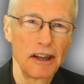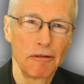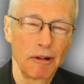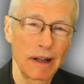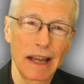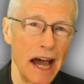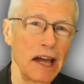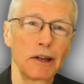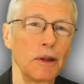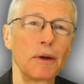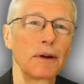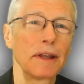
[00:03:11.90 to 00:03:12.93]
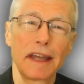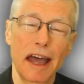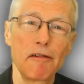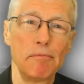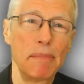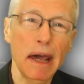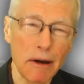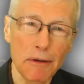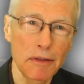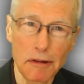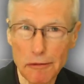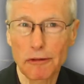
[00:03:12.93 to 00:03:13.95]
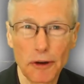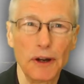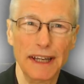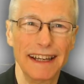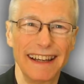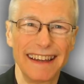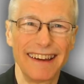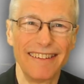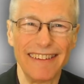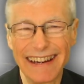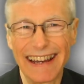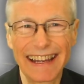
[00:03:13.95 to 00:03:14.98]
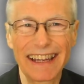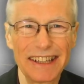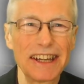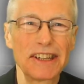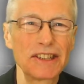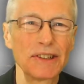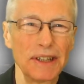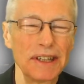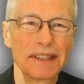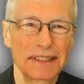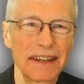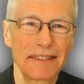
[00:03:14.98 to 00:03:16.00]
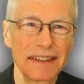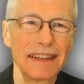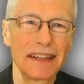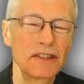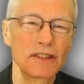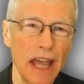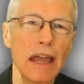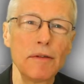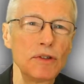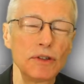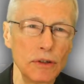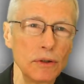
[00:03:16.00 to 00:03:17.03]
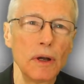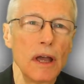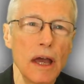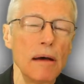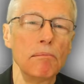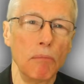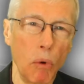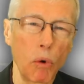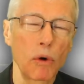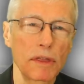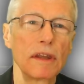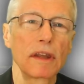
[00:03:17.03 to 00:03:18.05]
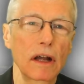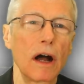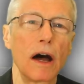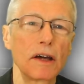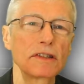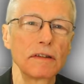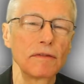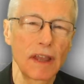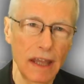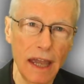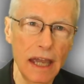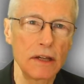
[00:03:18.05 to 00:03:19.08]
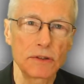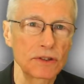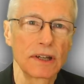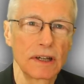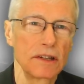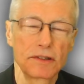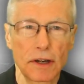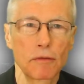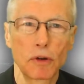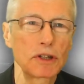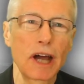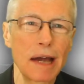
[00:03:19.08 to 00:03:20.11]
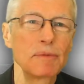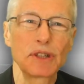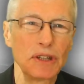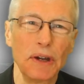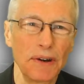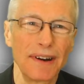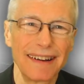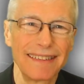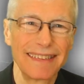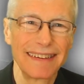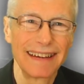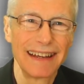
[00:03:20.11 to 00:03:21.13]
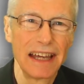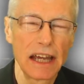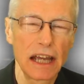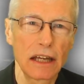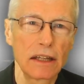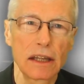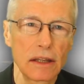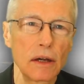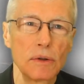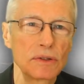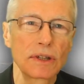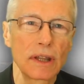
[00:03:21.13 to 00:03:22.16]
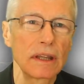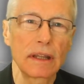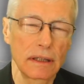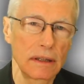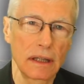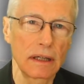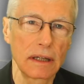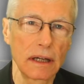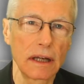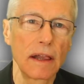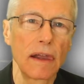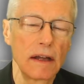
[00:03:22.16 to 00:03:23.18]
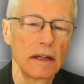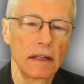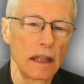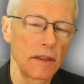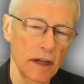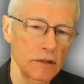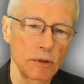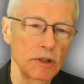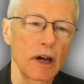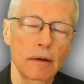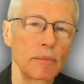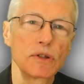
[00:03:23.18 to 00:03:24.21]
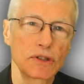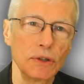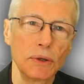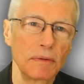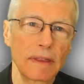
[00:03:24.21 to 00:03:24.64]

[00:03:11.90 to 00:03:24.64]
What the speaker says: Well, I literally have better than free when I can get you into something that saves you more than the cost of the case several times a year. And those are the things we try to pursue.